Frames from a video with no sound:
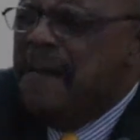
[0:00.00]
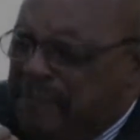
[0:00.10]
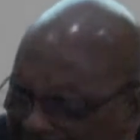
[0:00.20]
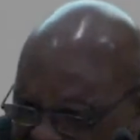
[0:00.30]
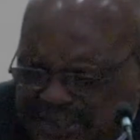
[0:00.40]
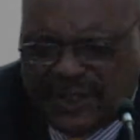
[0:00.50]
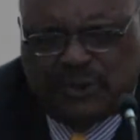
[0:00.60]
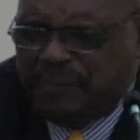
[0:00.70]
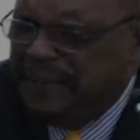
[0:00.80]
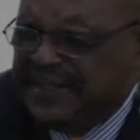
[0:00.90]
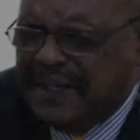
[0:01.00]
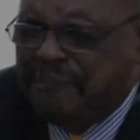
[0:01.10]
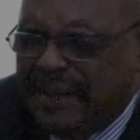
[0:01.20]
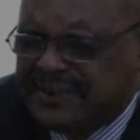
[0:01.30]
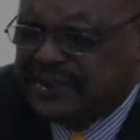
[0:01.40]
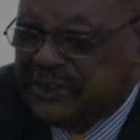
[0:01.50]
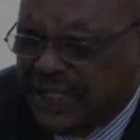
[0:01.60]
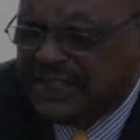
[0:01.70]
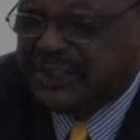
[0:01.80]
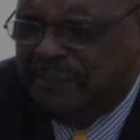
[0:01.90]
Passion to be the best
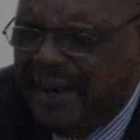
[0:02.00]
church